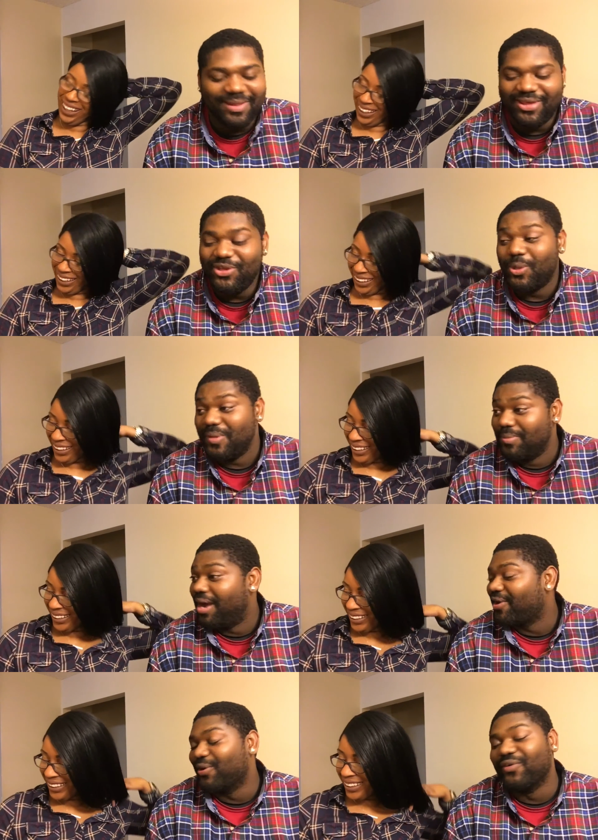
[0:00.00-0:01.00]
Speaker 1: like, you gonna be
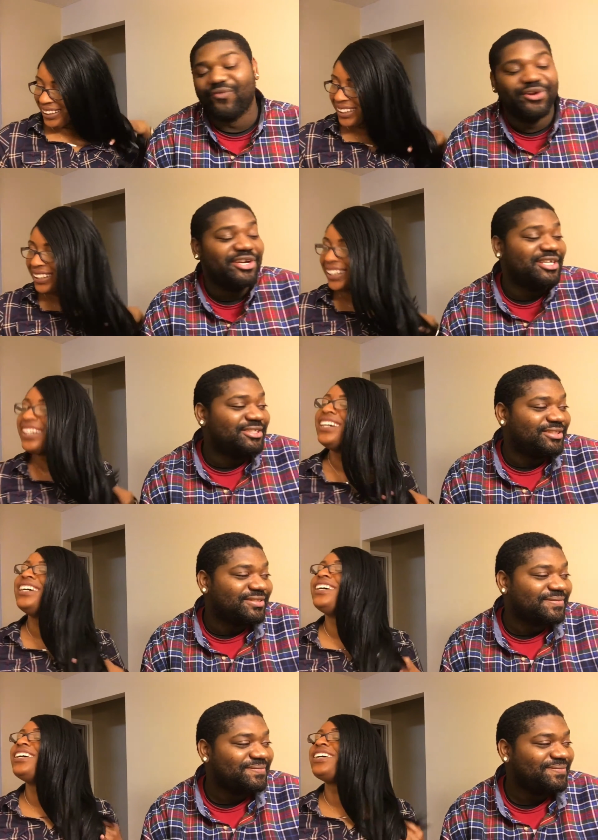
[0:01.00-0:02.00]
my girlfriend.
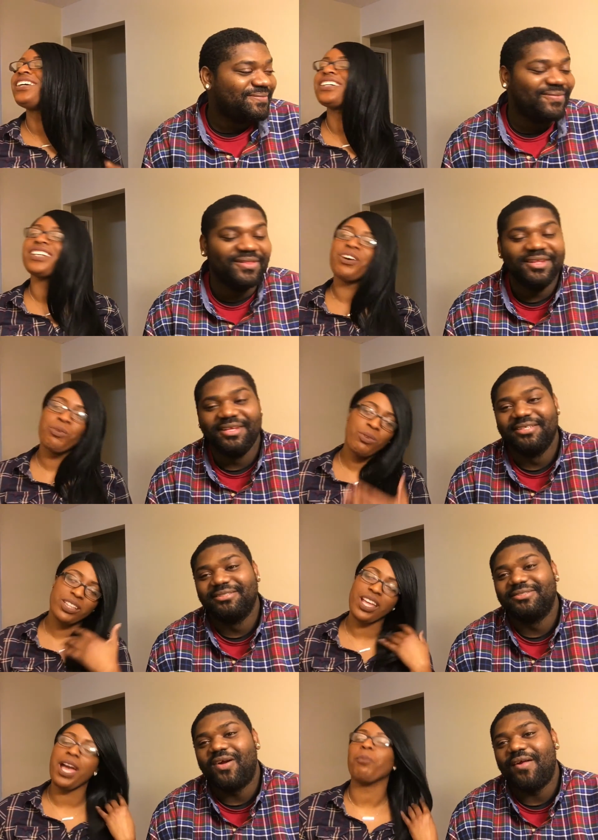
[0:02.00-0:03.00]
Speaker 2: Yeah, we
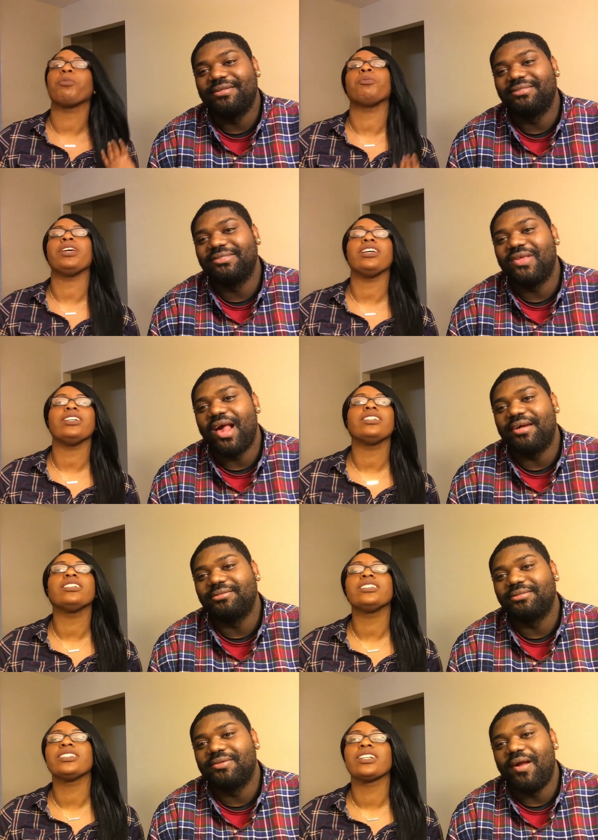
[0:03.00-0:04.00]
went to
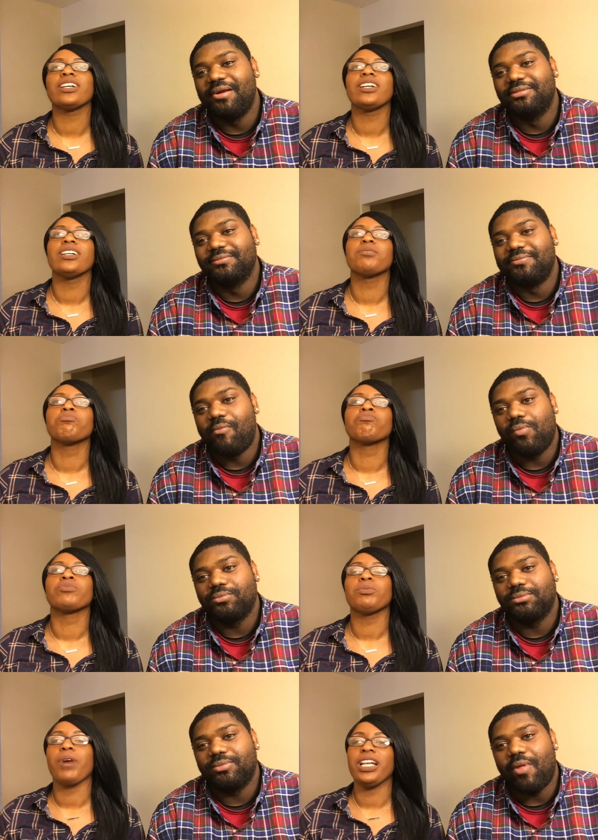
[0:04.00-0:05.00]
Applebee's.
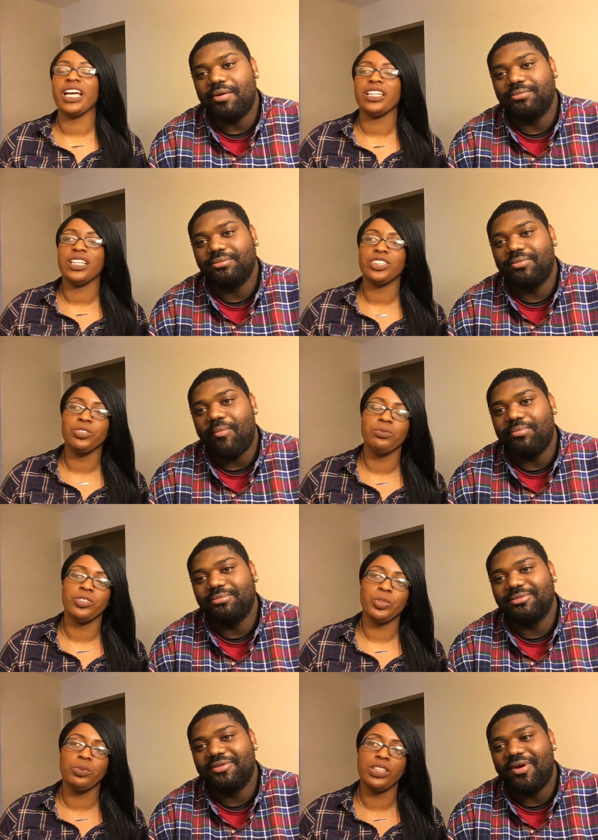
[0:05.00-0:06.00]
Probably got that two
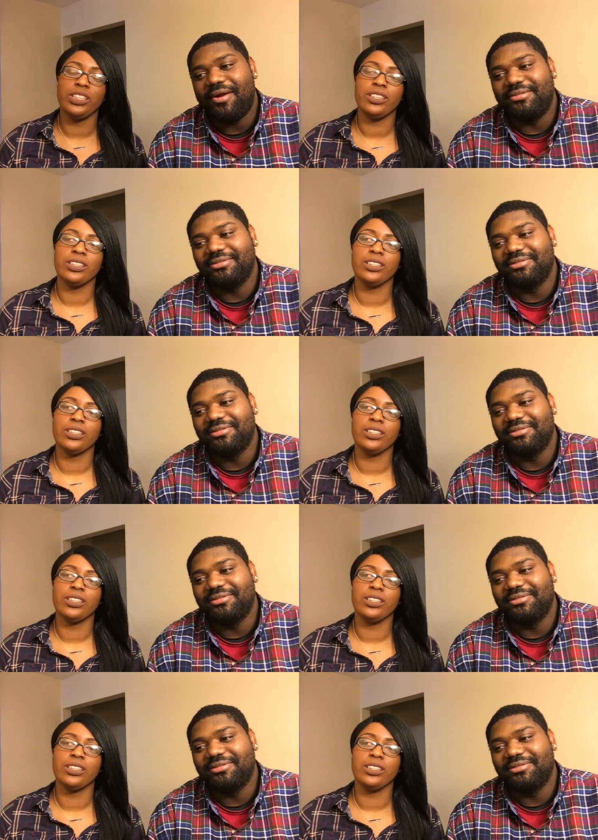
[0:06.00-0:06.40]
for 20.